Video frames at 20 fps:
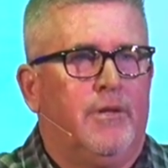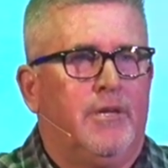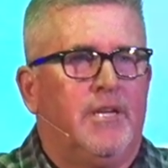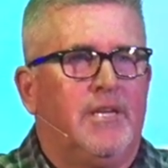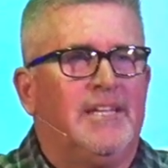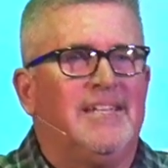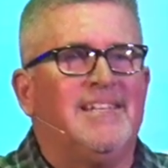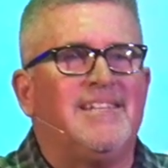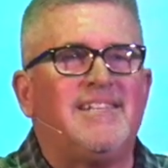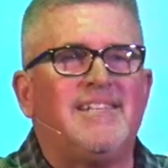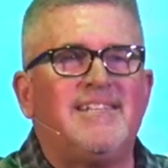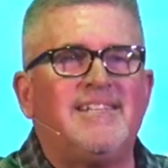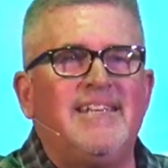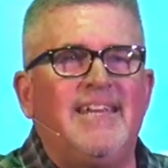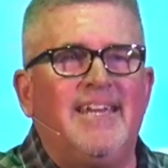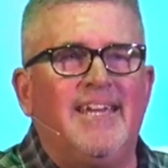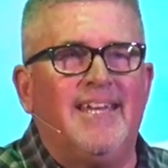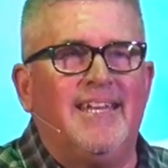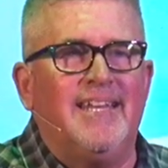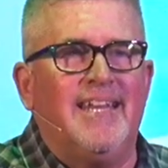in
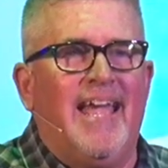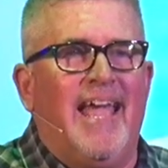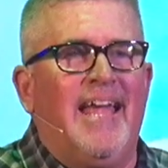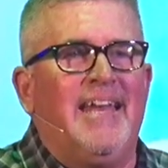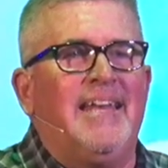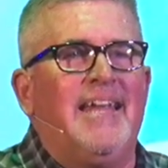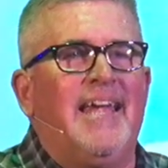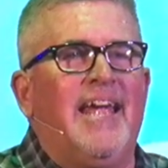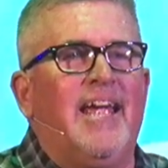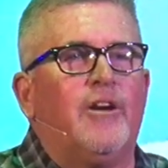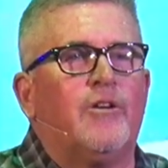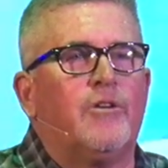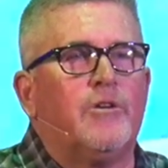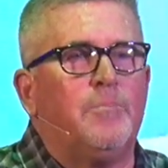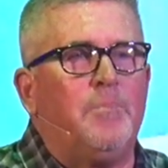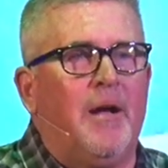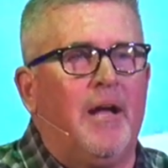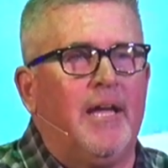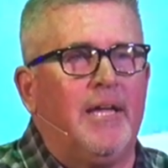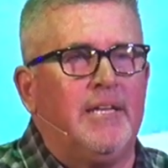sin and error
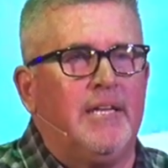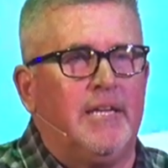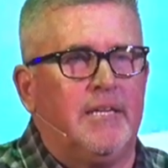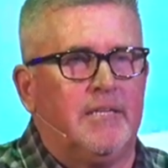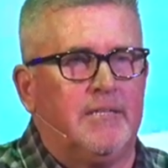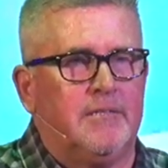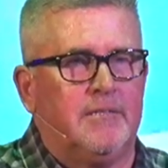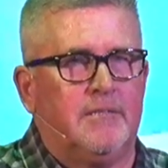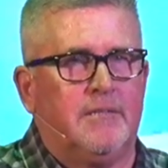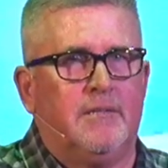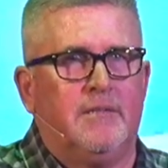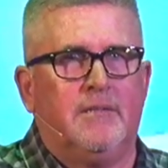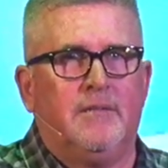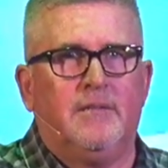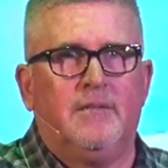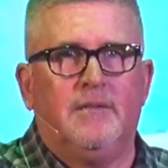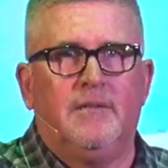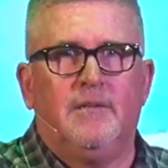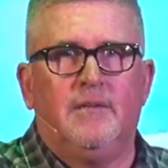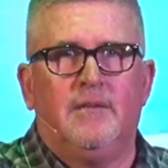pining
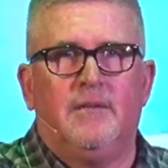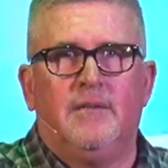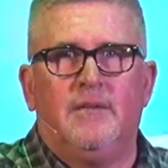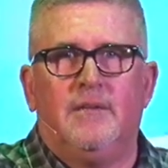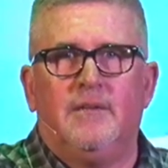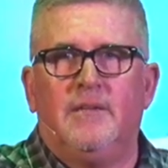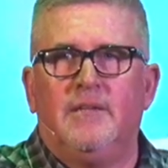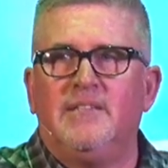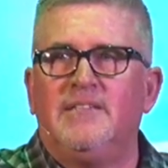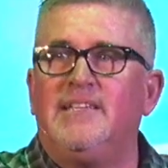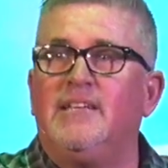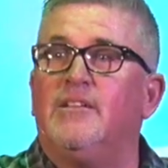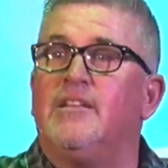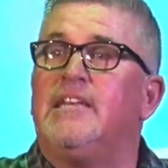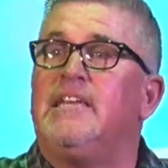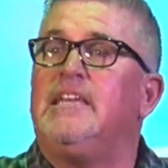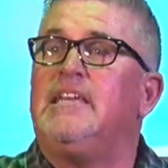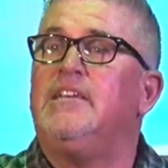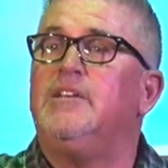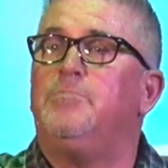till
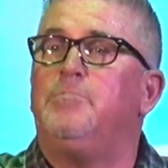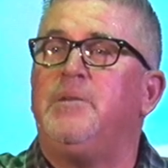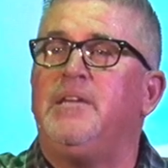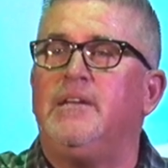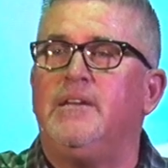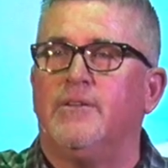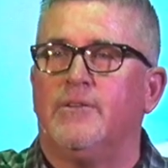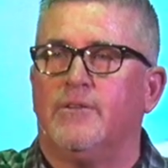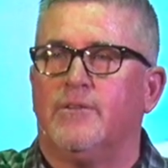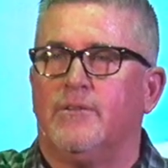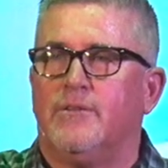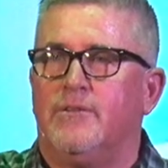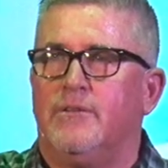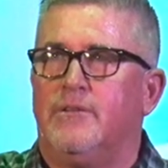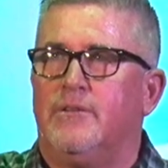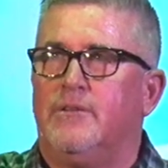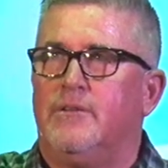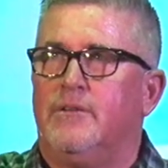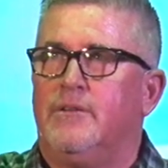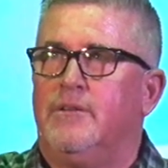he appear
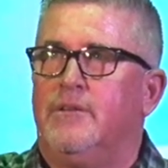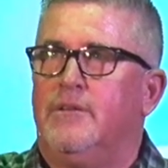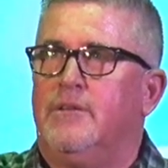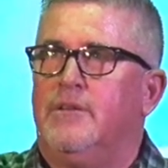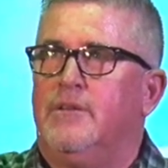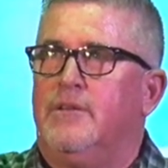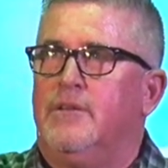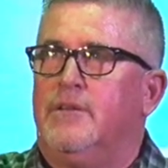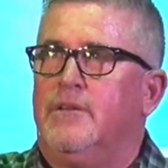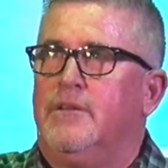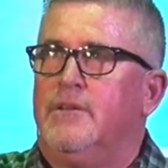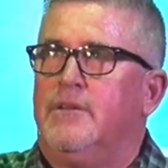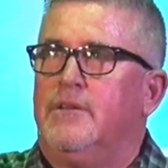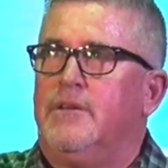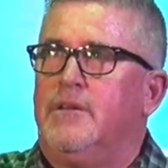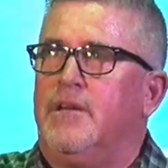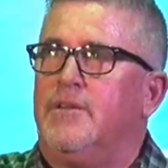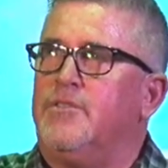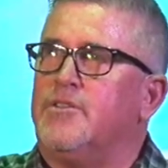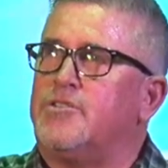
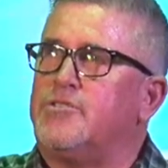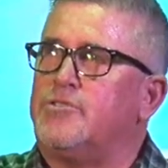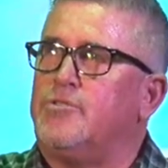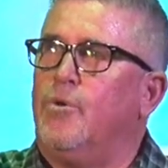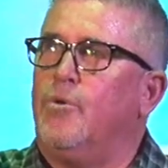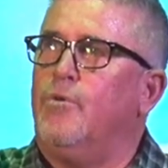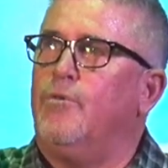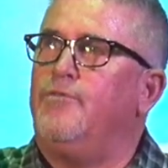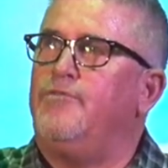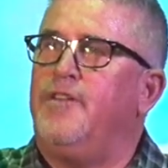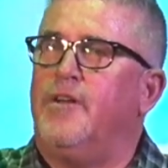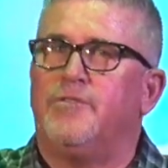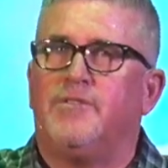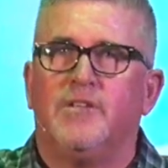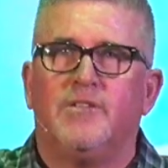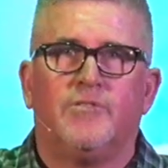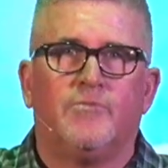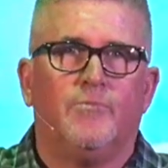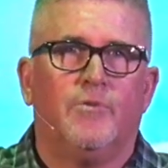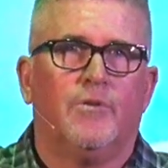and the soul felt
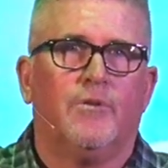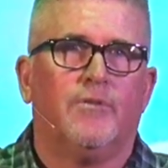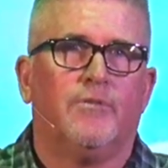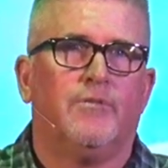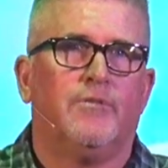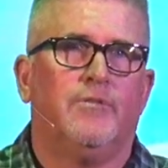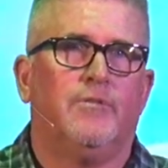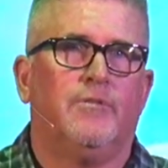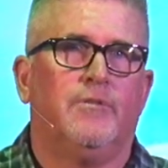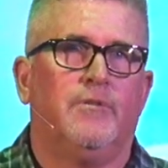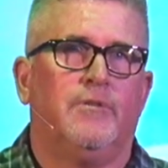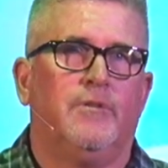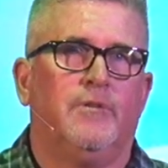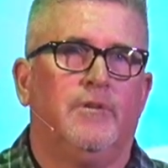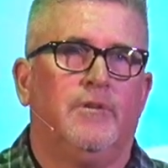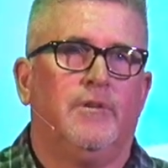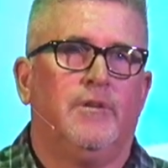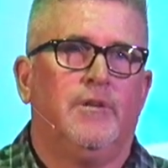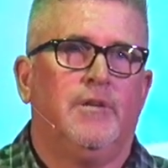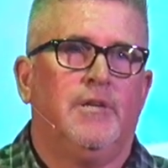its worth.
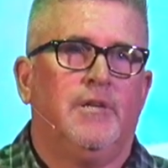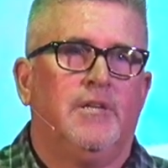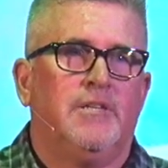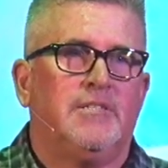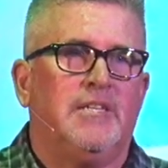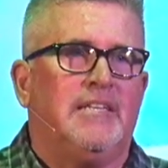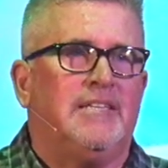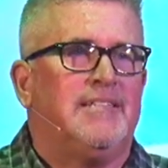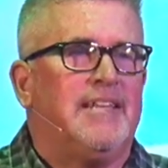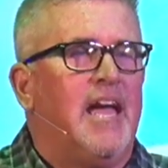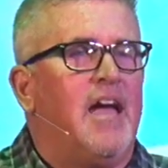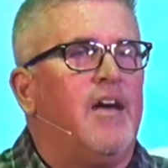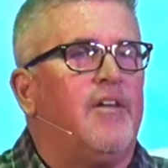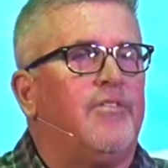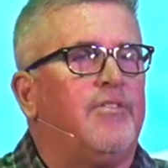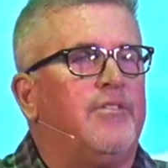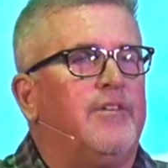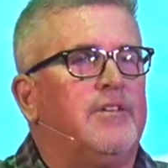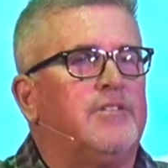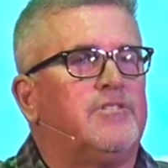See,
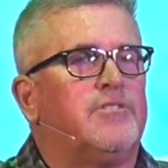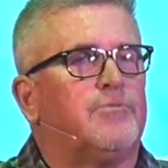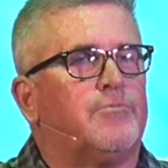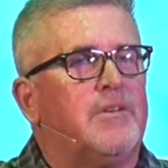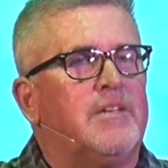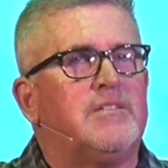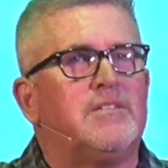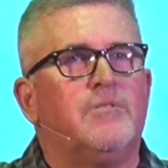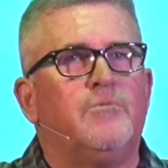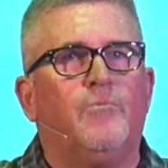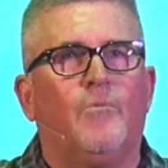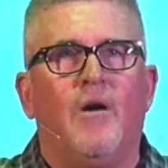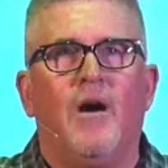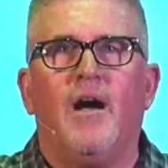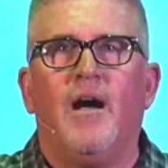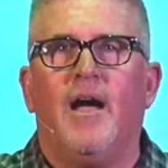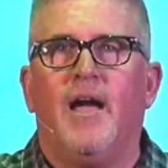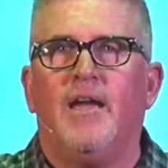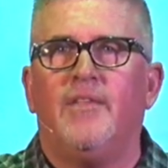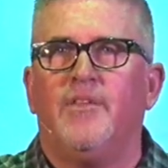death is the reason
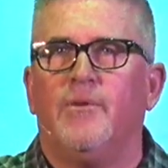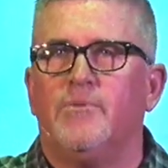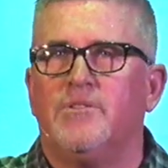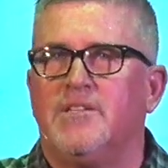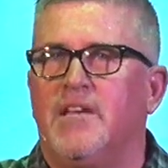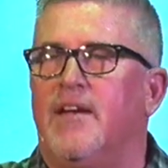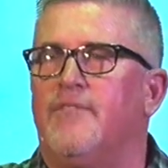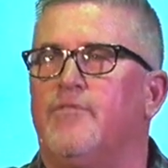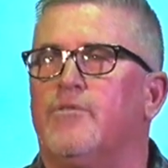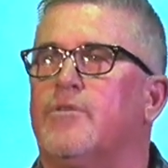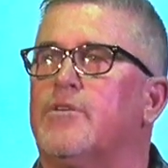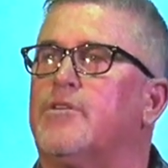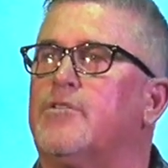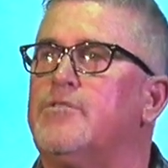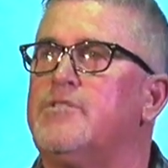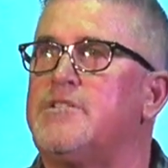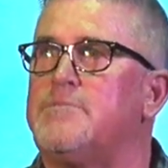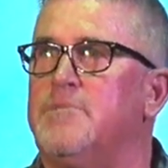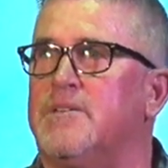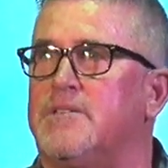why there was ever a
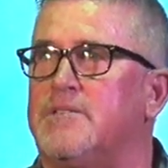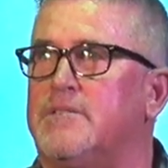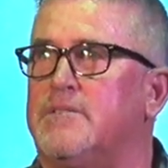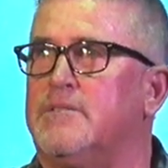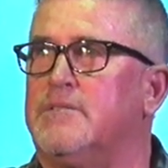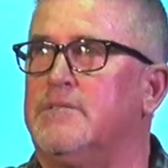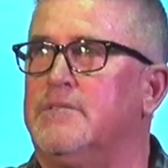Christmas.